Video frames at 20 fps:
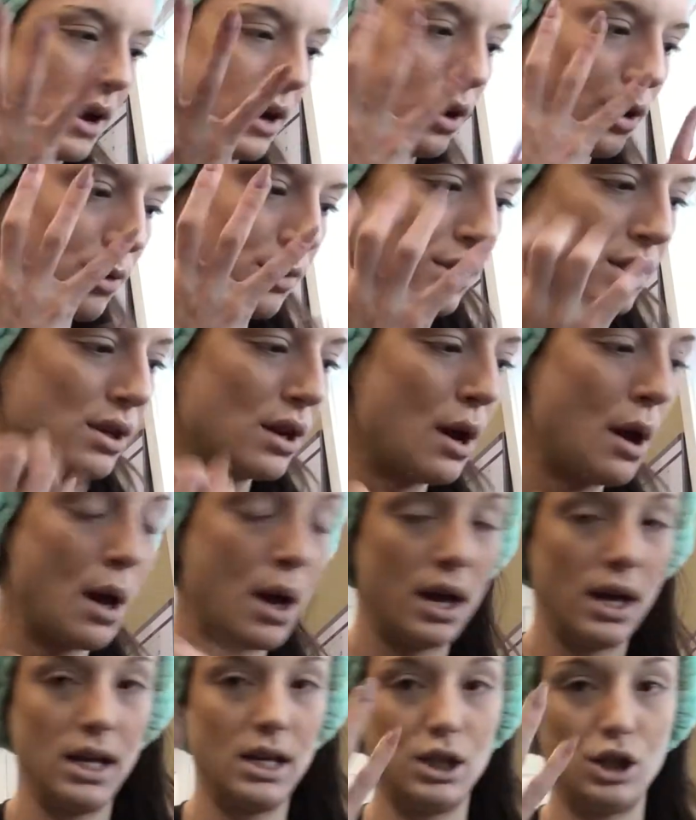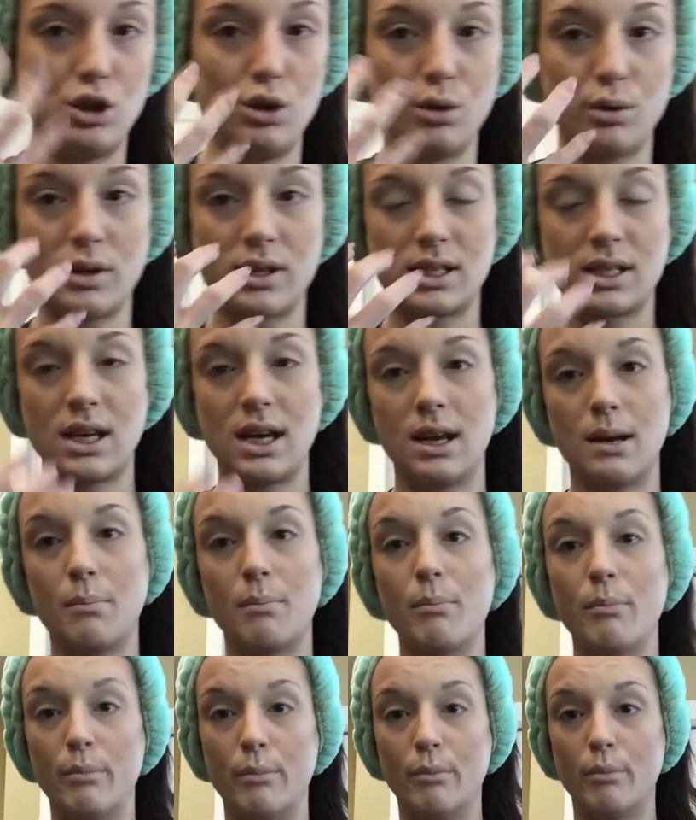that it goes into your
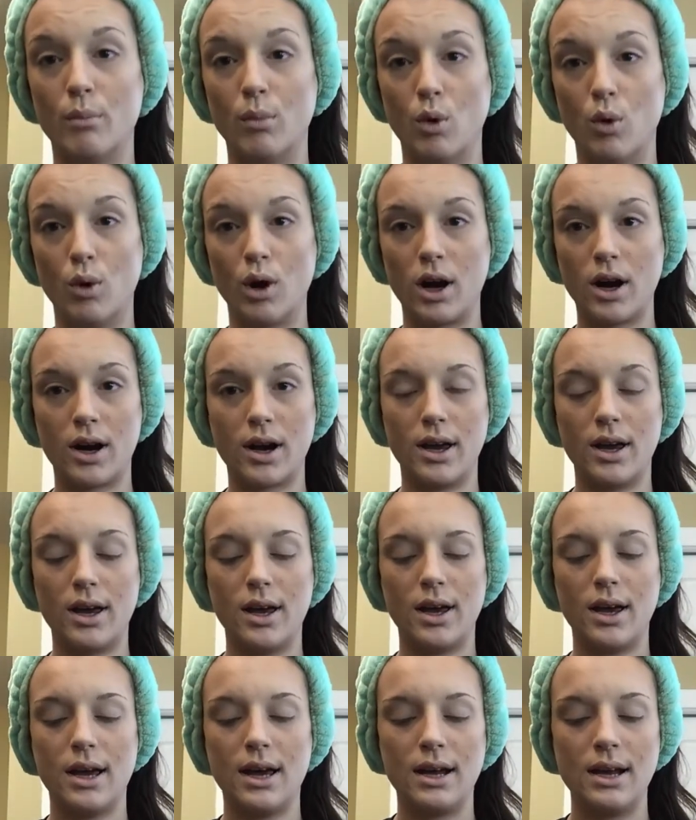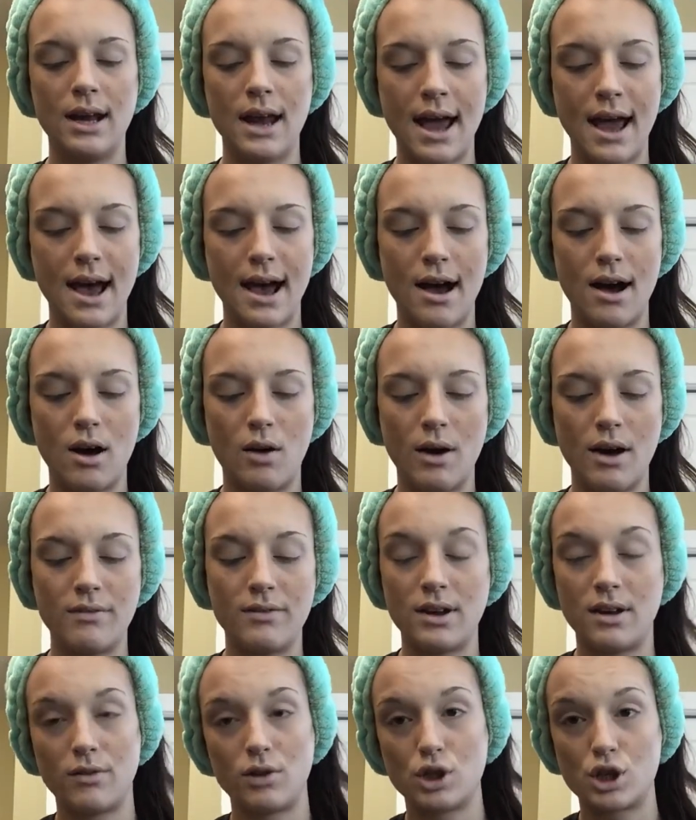skin more. Now, I've
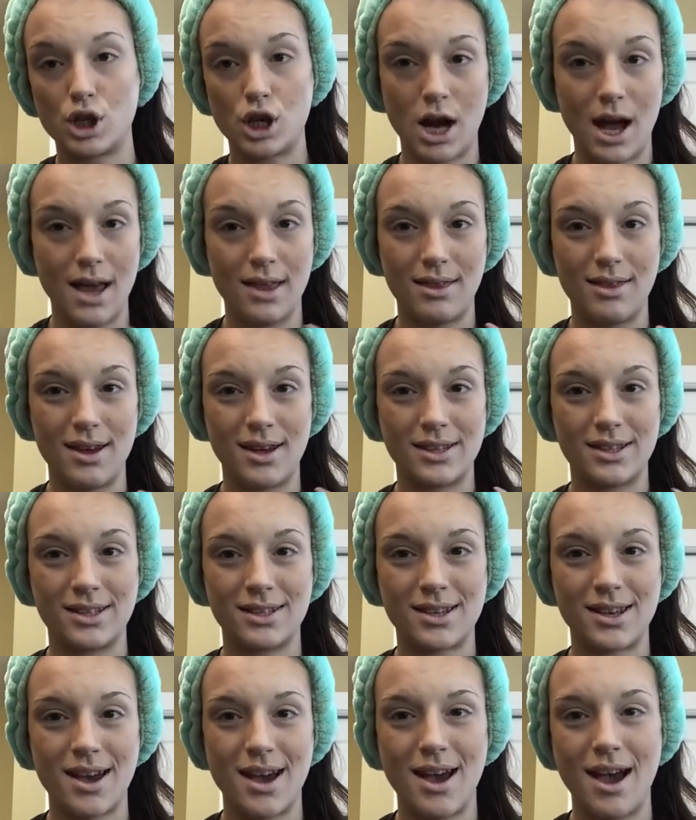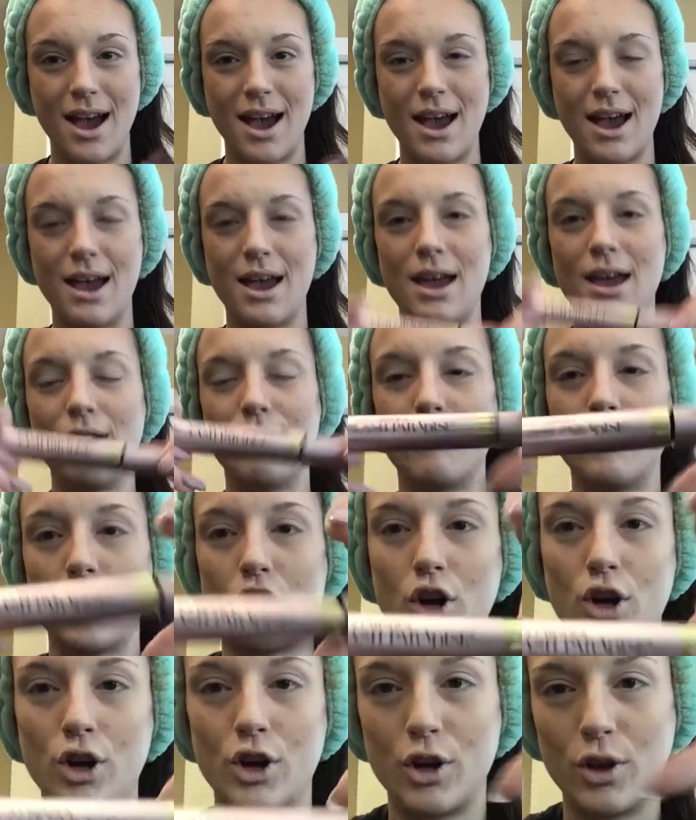never tried this. I've
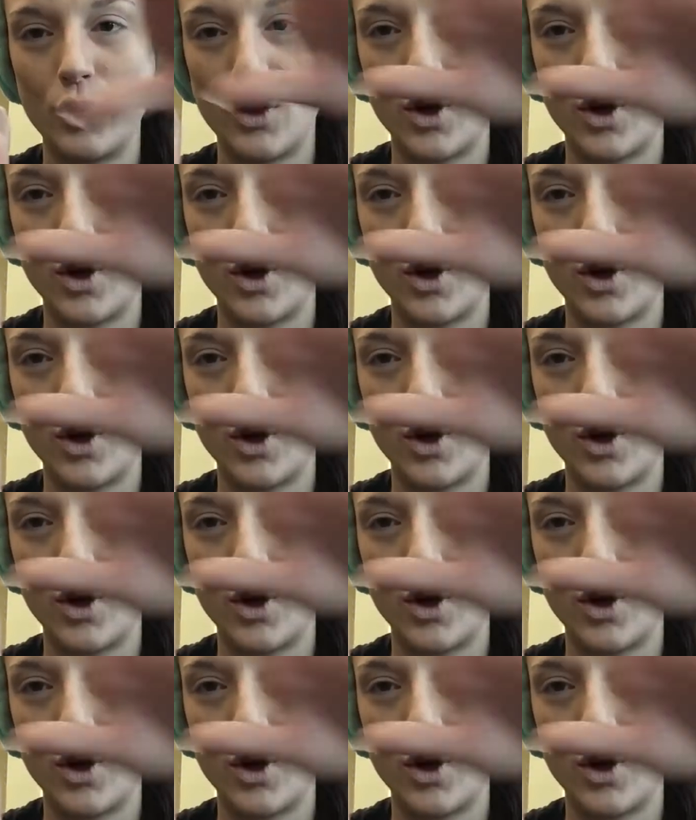heard a